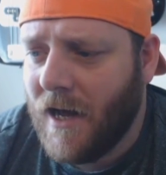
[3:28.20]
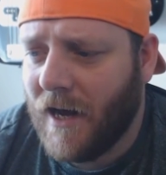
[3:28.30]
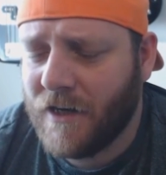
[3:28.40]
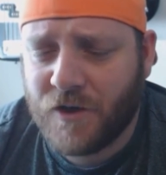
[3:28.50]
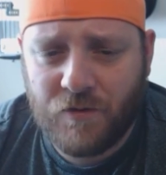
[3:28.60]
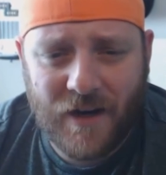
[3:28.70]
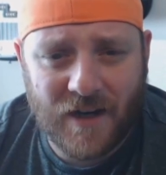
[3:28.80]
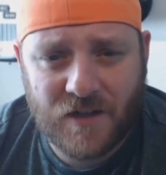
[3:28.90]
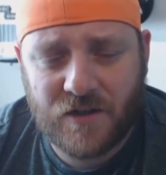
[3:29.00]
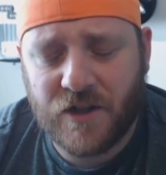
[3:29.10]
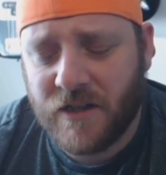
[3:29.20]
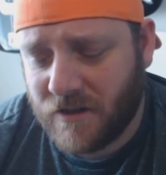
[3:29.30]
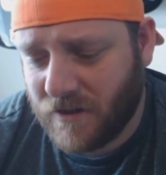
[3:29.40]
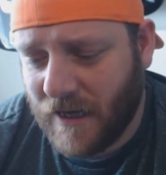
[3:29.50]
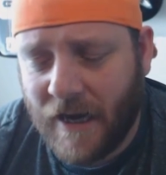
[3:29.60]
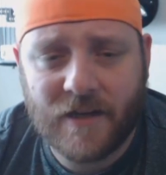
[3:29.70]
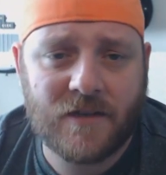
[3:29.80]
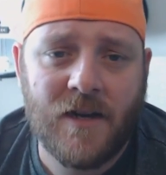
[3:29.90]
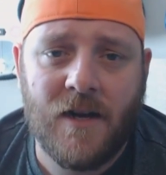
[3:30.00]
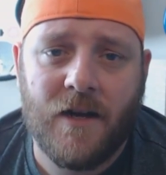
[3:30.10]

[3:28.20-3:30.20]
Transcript: and I just realized, Jesus, Gaz,